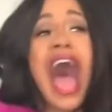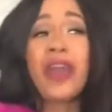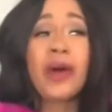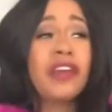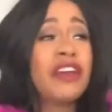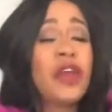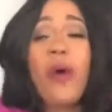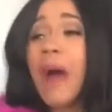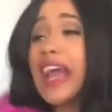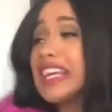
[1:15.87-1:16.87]
I don't
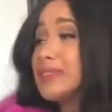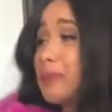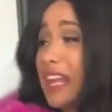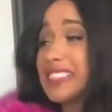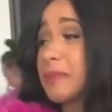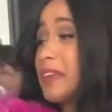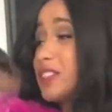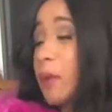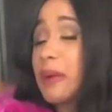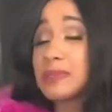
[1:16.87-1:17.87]
even know why he's blessing
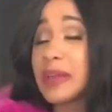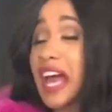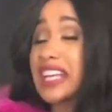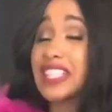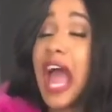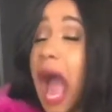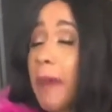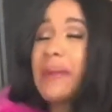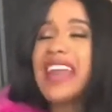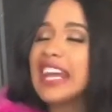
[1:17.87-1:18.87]
me so much because
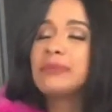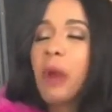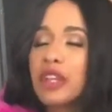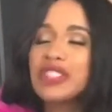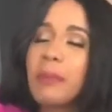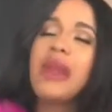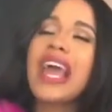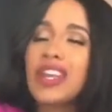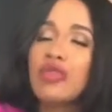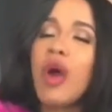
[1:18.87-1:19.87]
I'm a nice person,
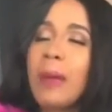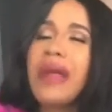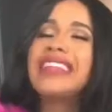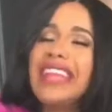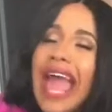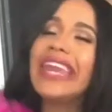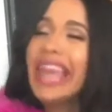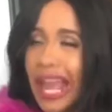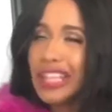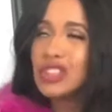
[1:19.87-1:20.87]
but like, you know, I'm not
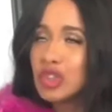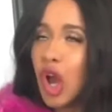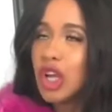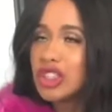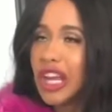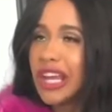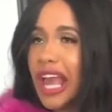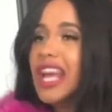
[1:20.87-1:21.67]
that nice. You know what I'm saying?